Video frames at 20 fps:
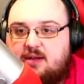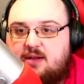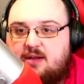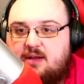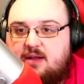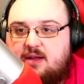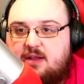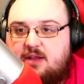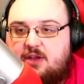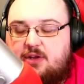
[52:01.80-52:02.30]

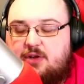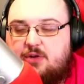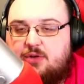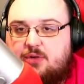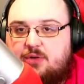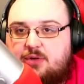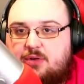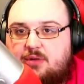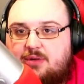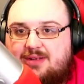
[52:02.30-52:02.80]

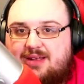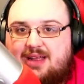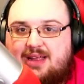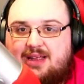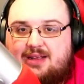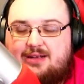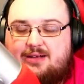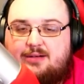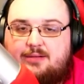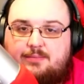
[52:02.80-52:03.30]
you're
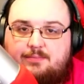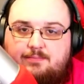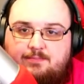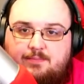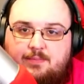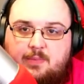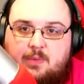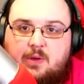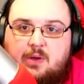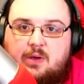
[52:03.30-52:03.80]
like,
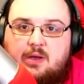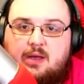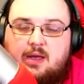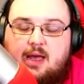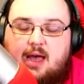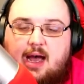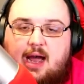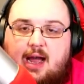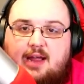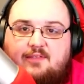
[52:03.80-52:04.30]

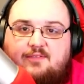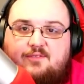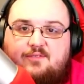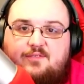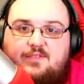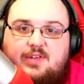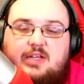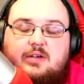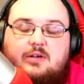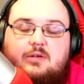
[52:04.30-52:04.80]
I
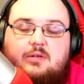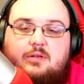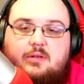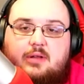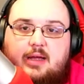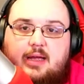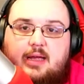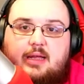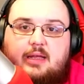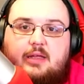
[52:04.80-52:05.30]
feel
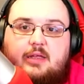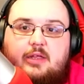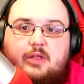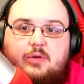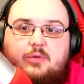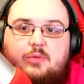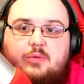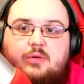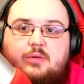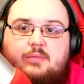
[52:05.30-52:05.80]
like
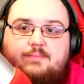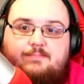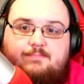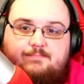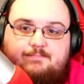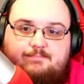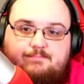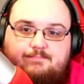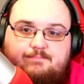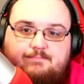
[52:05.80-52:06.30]

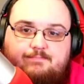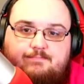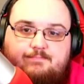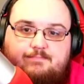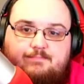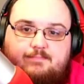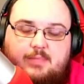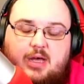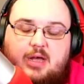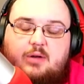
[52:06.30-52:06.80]

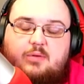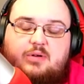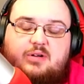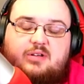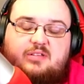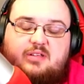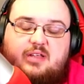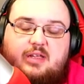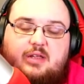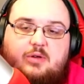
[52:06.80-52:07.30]
I don't want to
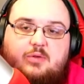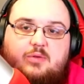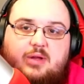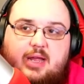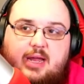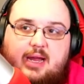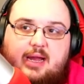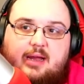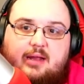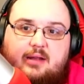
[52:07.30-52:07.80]
say you
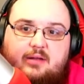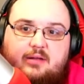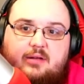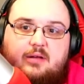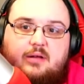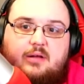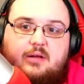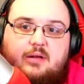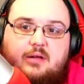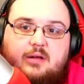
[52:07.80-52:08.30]
can't,
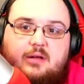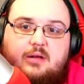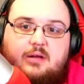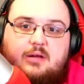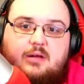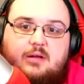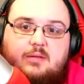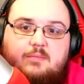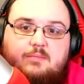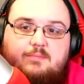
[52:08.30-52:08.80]

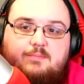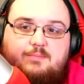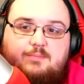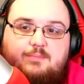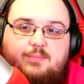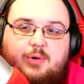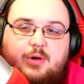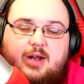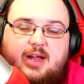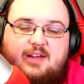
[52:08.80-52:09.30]

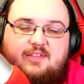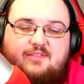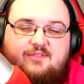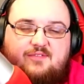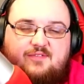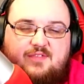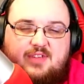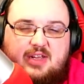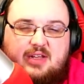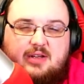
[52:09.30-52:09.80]
but I
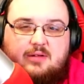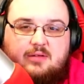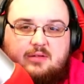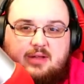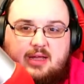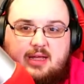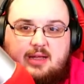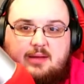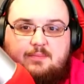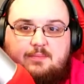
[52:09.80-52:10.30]
feel
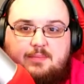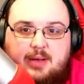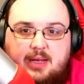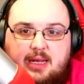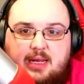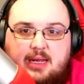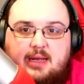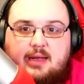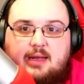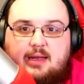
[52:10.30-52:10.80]
like
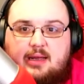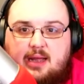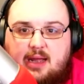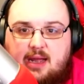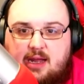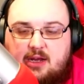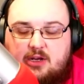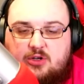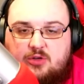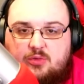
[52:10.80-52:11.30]
being a
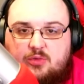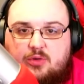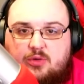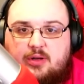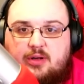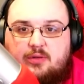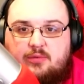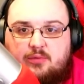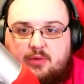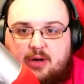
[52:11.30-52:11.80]
casual
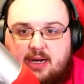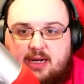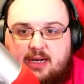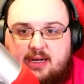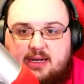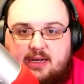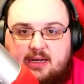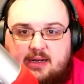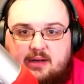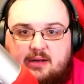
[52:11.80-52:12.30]
and raiding